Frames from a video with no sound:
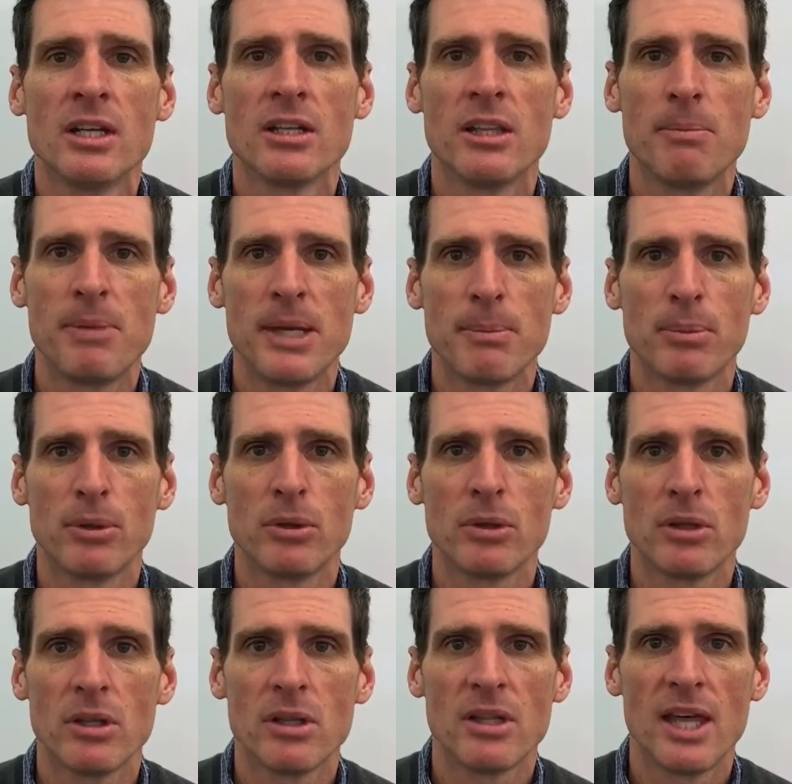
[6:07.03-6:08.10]
to the
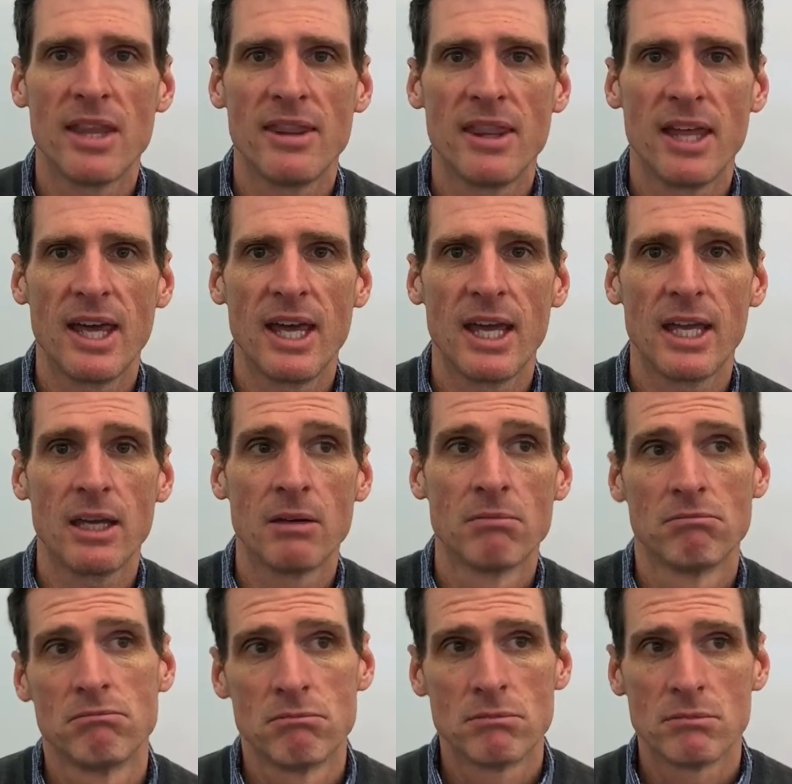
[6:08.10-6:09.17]
people that they
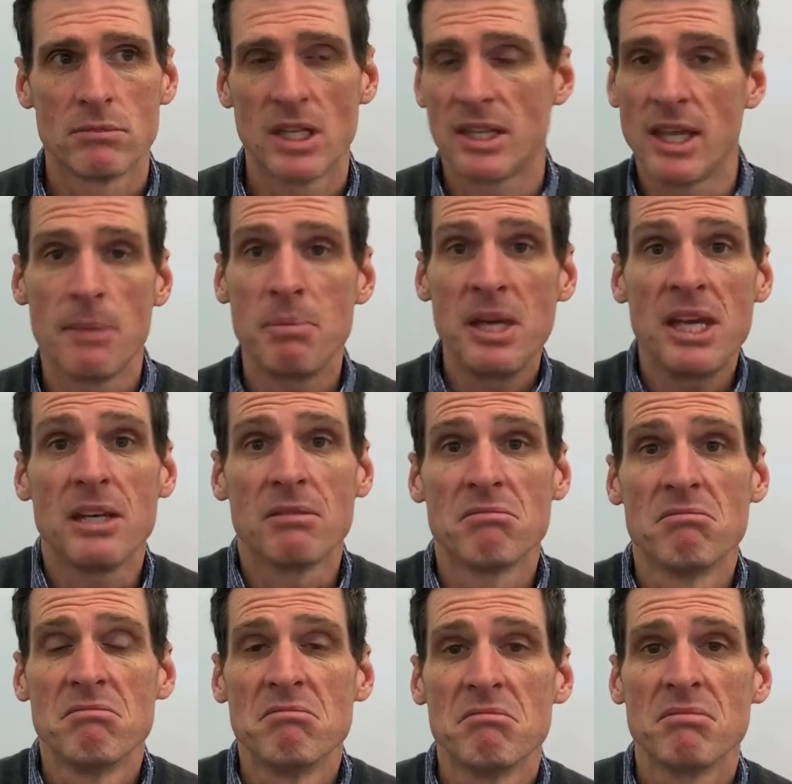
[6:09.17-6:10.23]
beat.
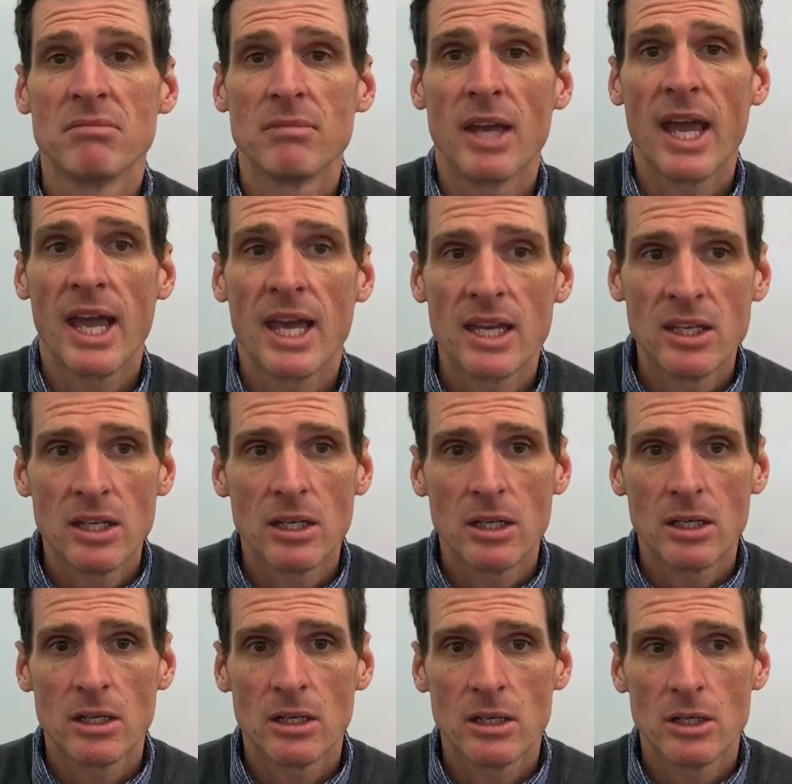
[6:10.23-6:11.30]
And
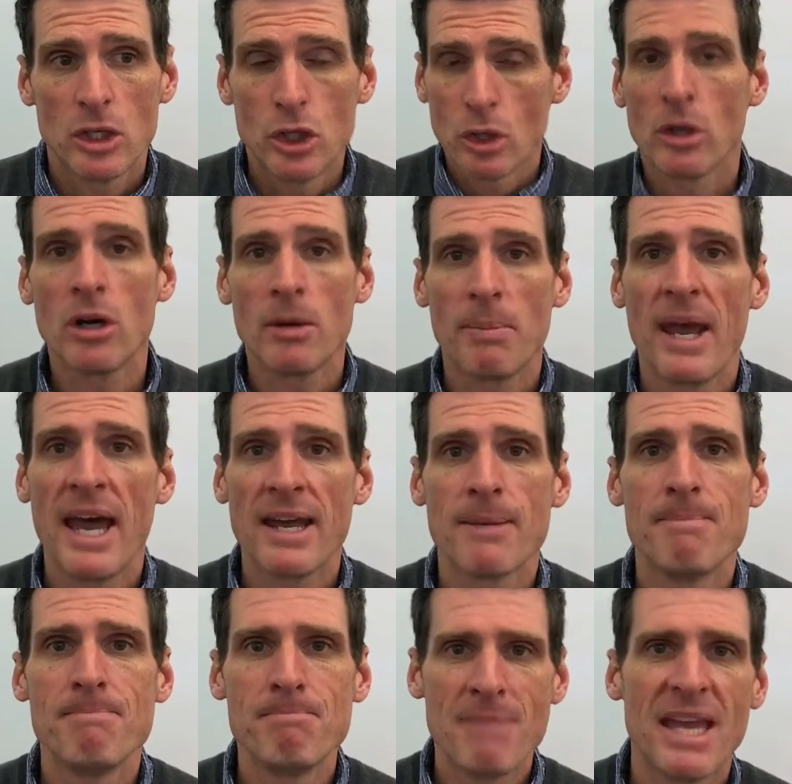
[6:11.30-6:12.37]
Europe had
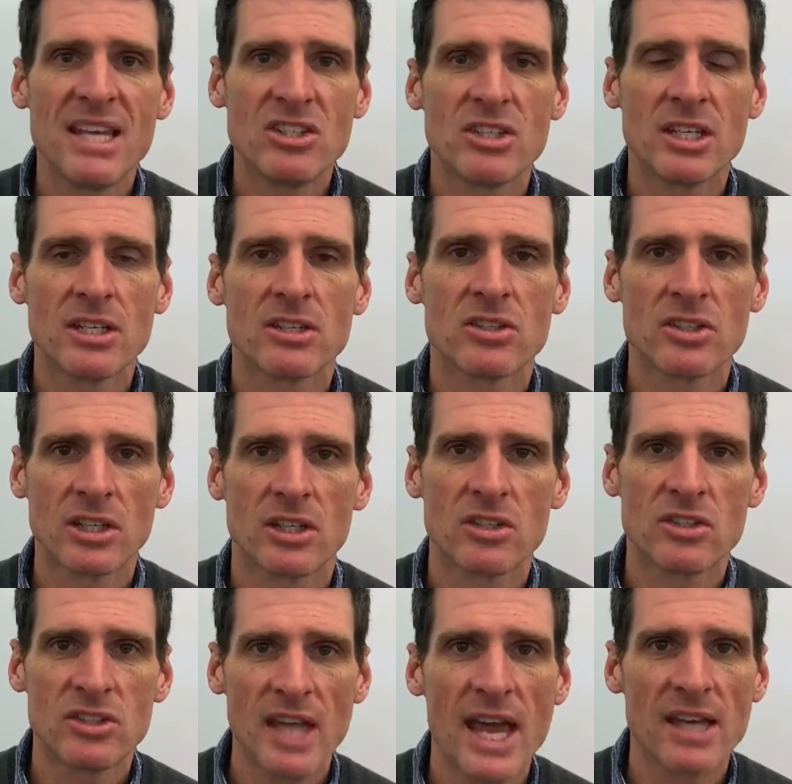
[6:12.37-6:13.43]
amazing
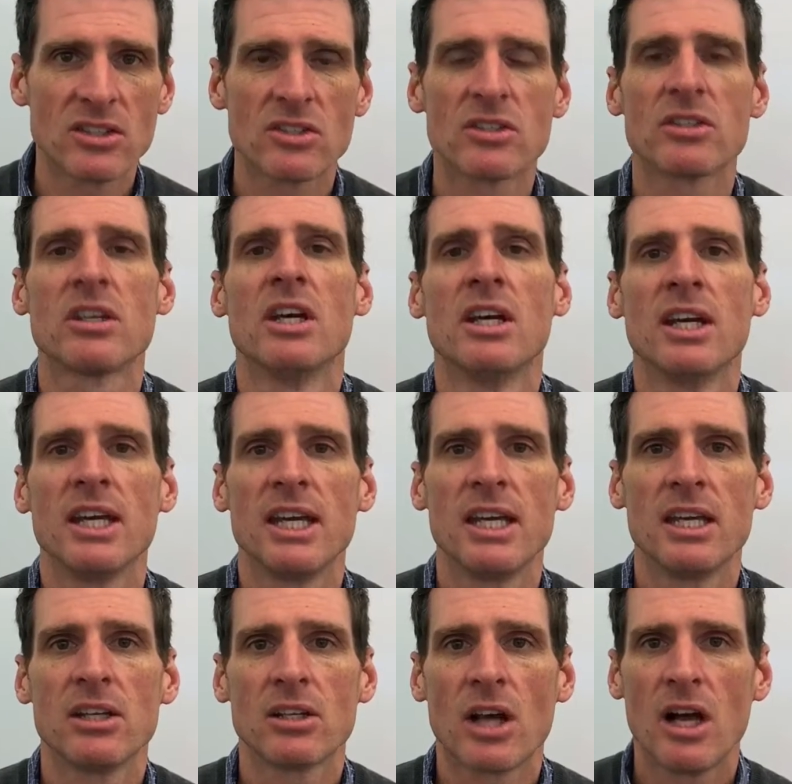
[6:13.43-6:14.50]
success
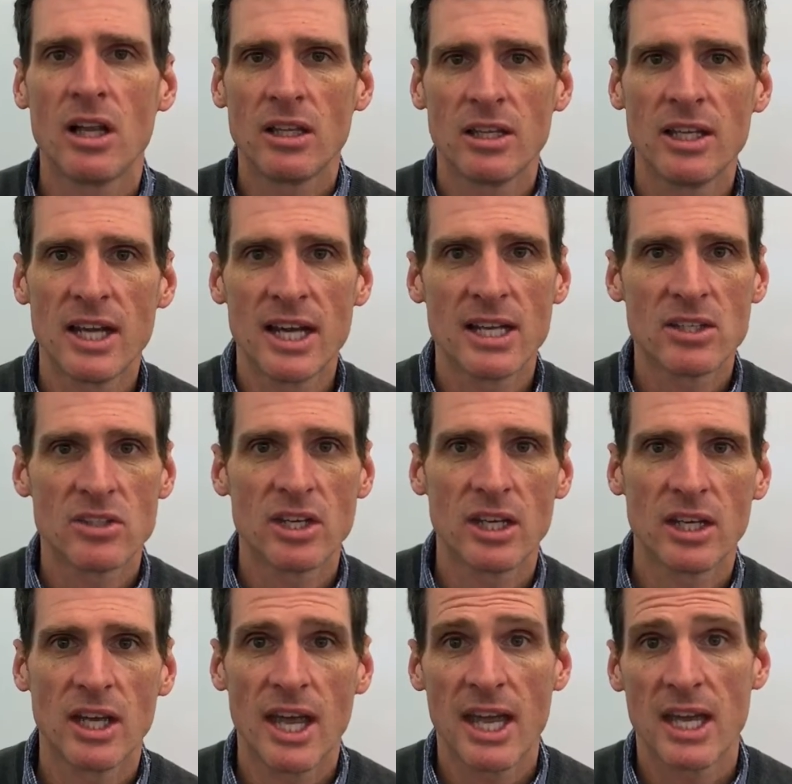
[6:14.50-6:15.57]
in
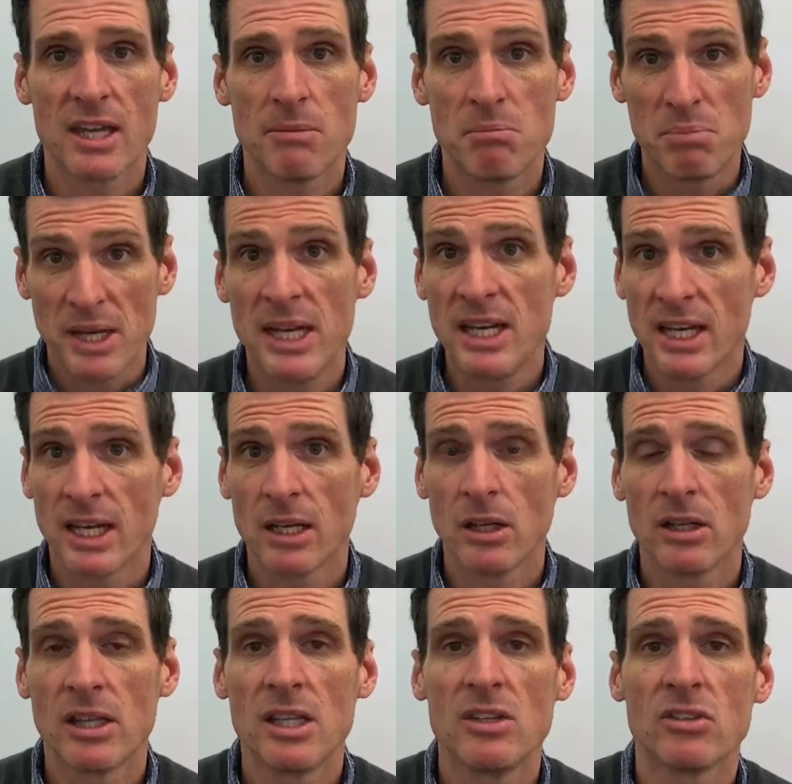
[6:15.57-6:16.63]
colonizing and beating
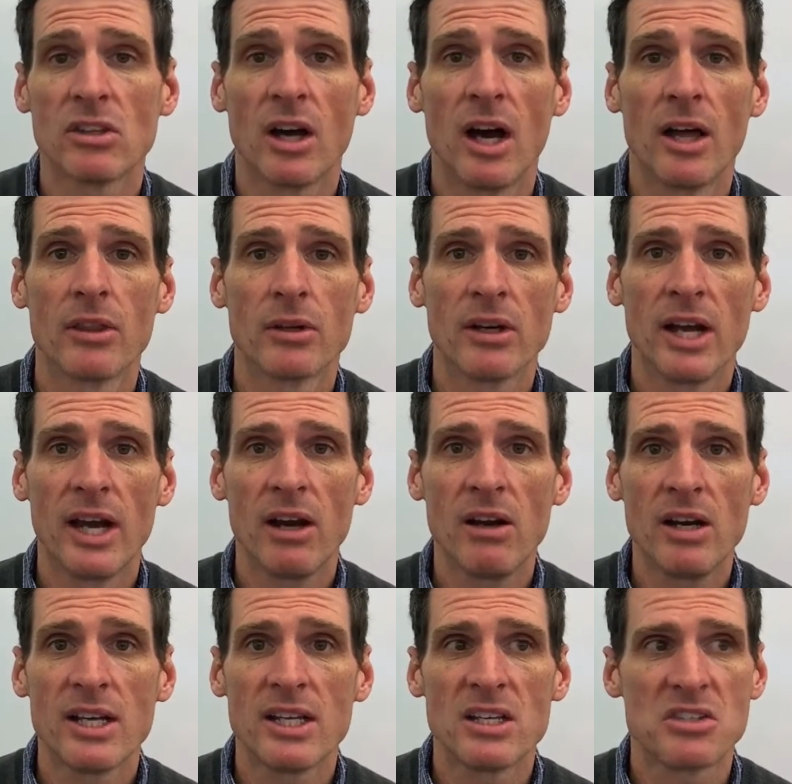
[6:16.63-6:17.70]
these other
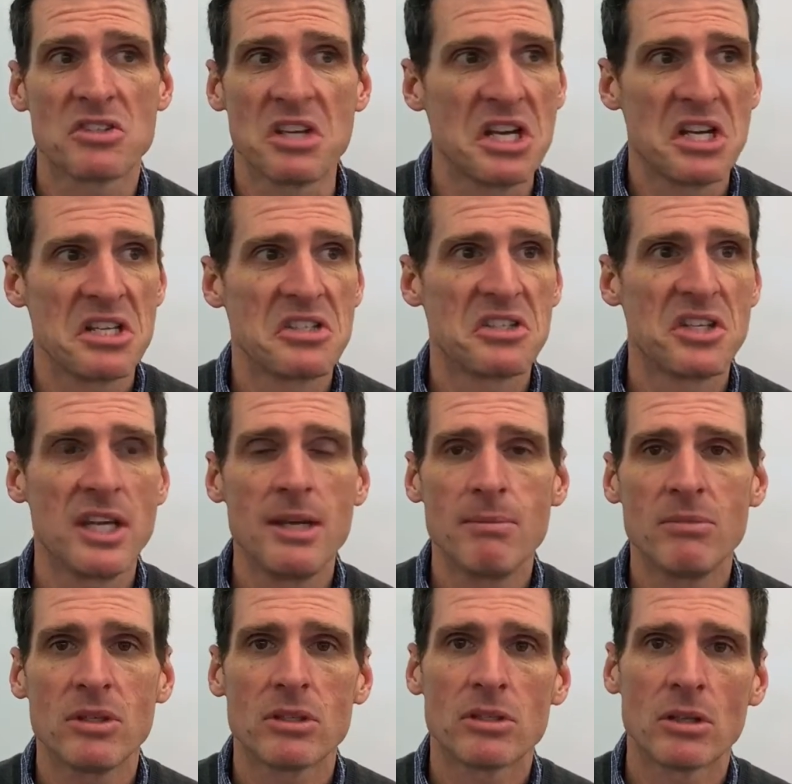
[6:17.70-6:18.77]
areas. It
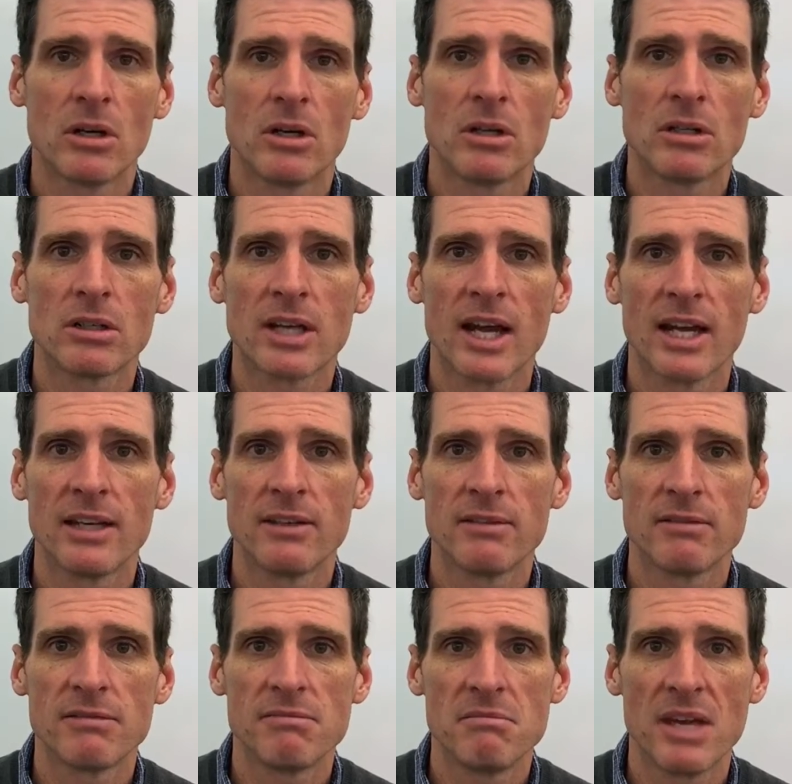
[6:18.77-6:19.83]
seemed to all kind
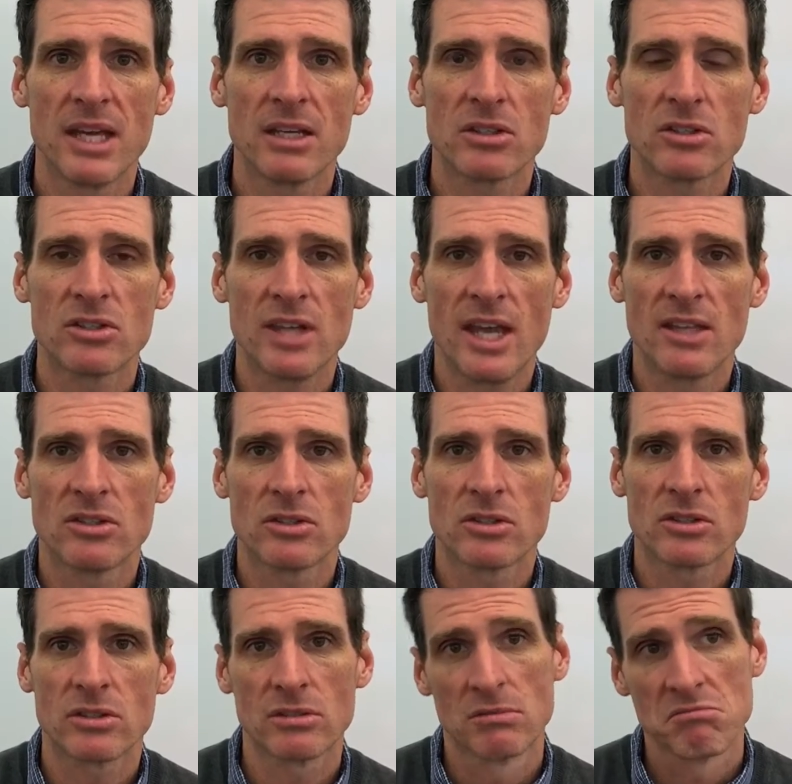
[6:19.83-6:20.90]
of make
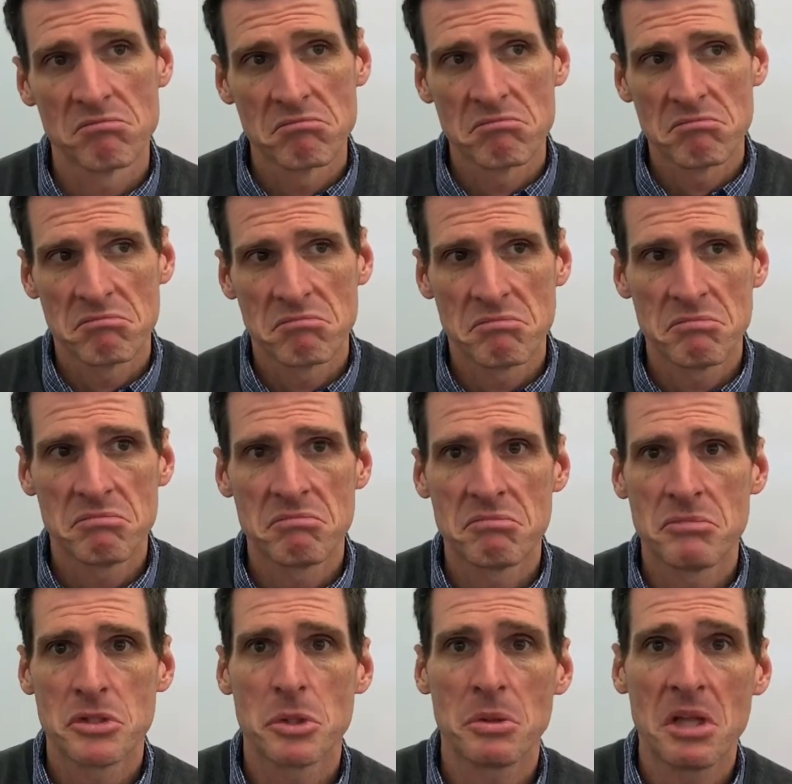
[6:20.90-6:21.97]
sense
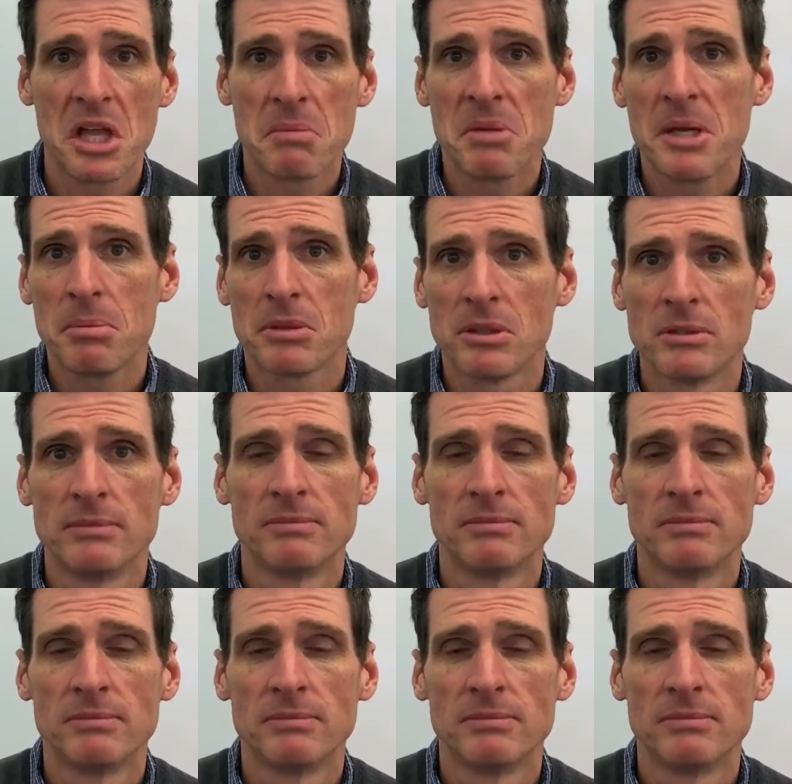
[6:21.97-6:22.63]
to a lot of people.